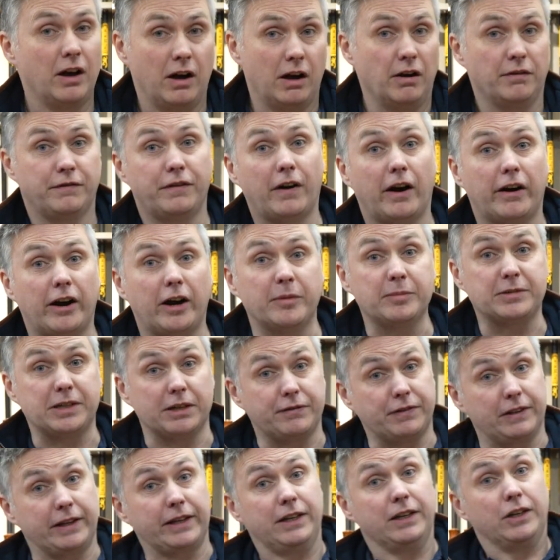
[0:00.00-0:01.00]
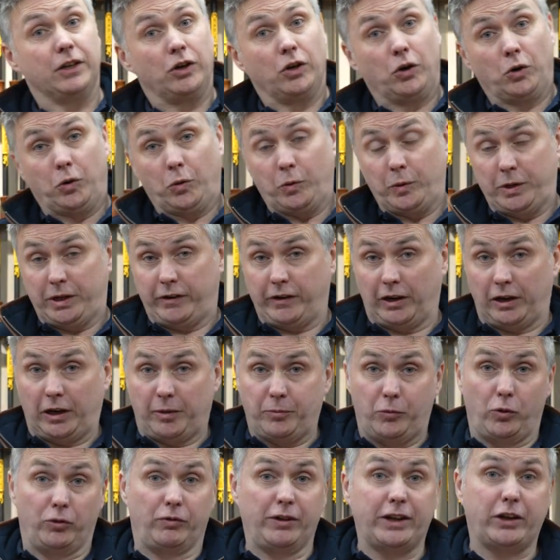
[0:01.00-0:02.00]
Firearms, definitely, where you've got a
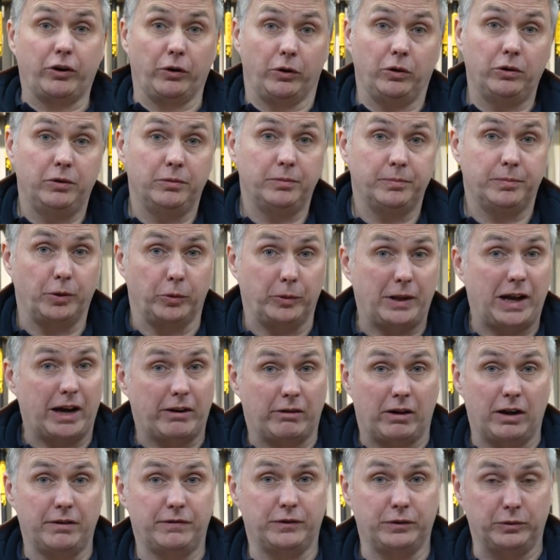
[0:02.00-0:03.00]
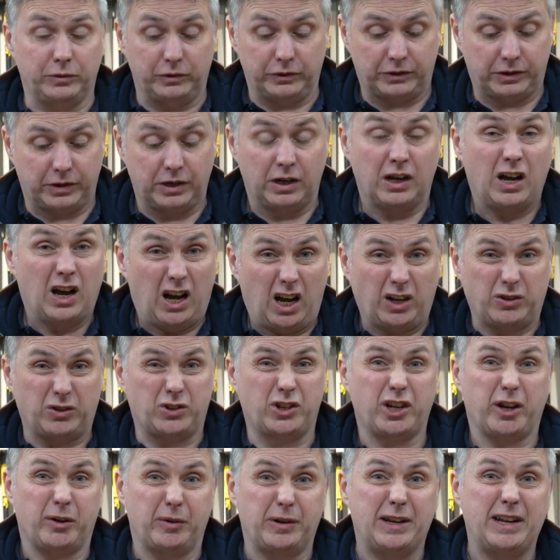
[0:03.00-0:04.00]
lot more recoil, but with air rifles, I'll
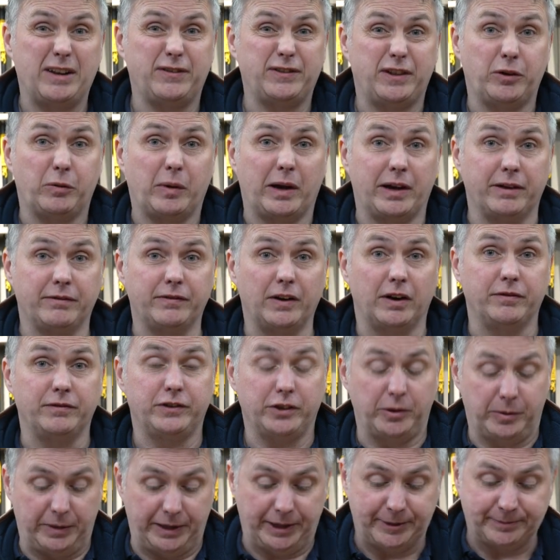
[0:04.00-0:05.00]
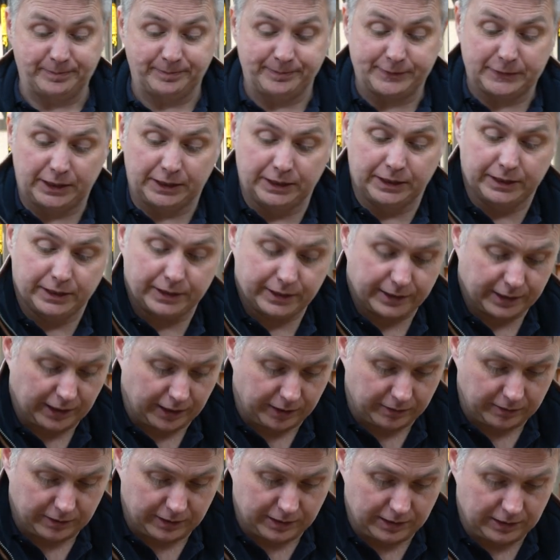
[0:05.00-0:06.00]
show you a nifty way of doing it.
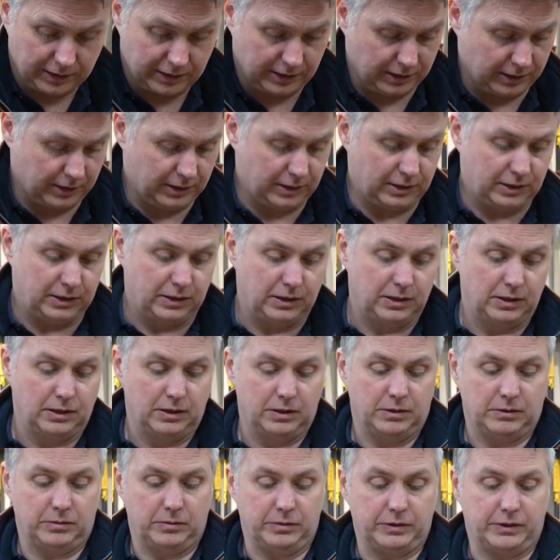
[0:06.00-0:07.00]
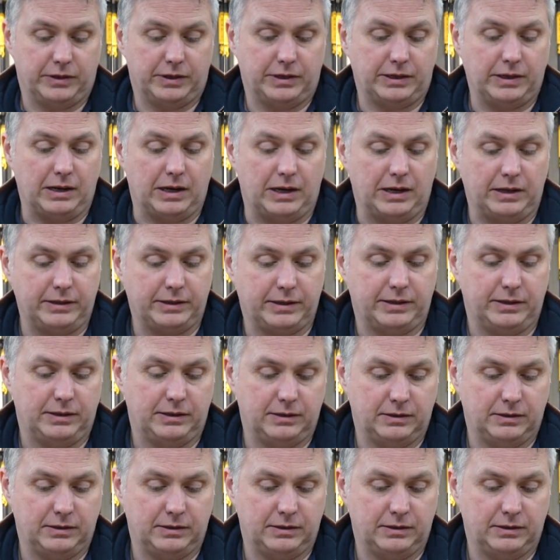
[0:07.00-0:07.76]
So, we'll start